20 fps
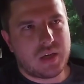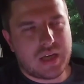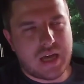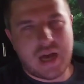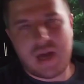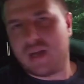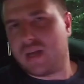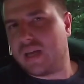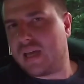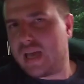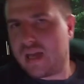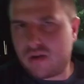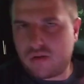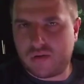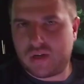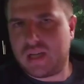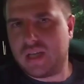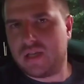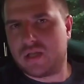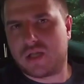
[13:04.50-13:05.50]
yeah, get
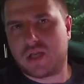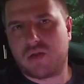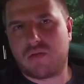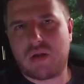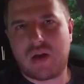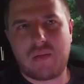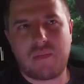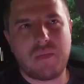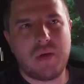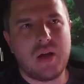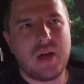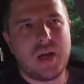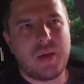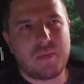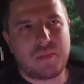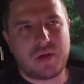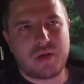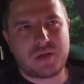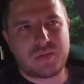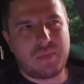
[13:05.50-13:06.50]
on Instagram,
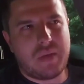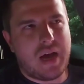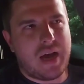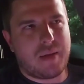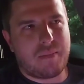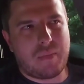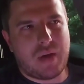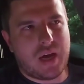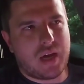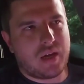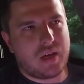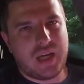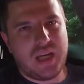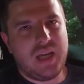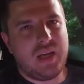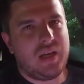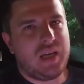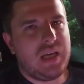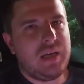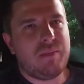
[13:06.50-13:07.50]
because my
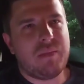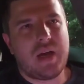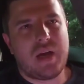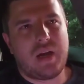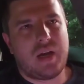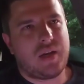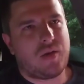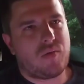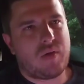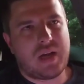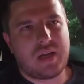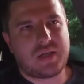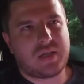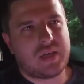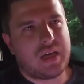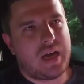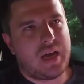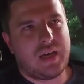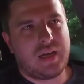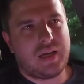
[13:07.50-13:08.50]
email address,
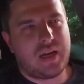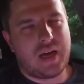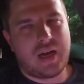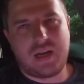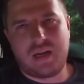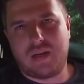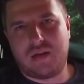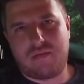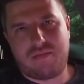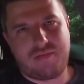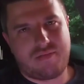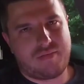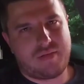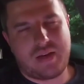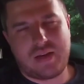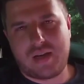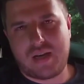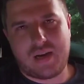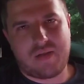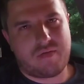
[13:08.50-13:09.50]
I
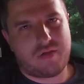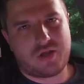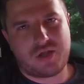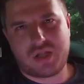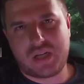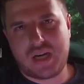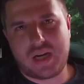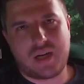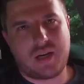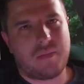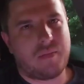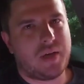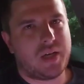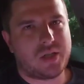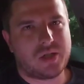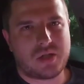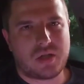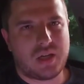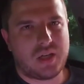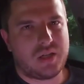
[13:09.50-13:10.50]
never check them
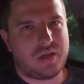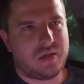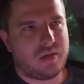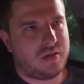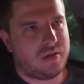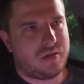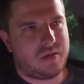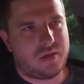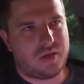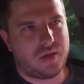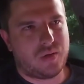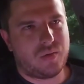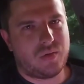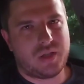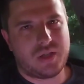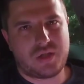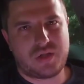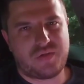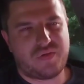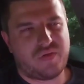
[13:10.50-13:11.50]
actually. No,
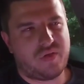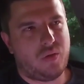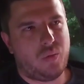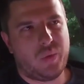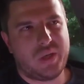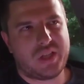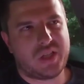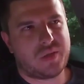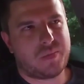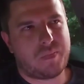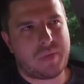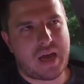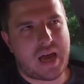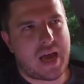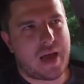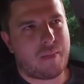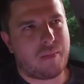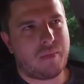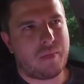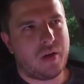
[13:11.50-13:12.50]
it's full with
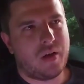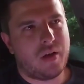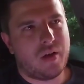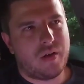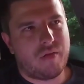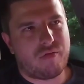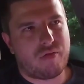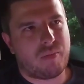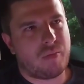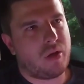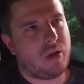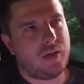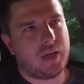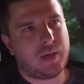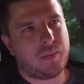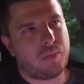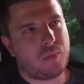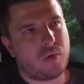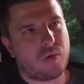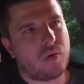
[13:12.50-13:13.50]
spam from all
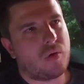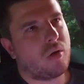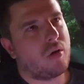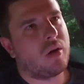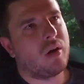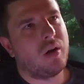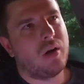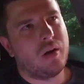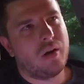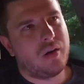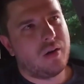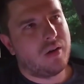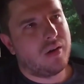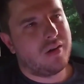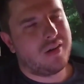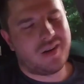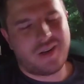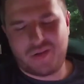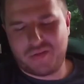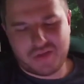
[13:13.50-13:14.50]
that porn.
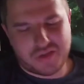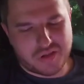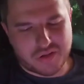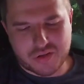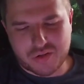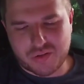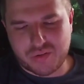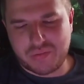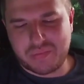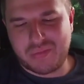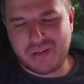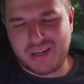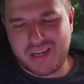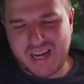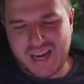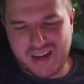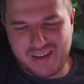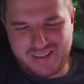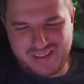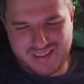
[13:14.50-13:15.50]
No, it's not true, but
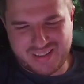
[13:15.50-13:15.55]
yeah.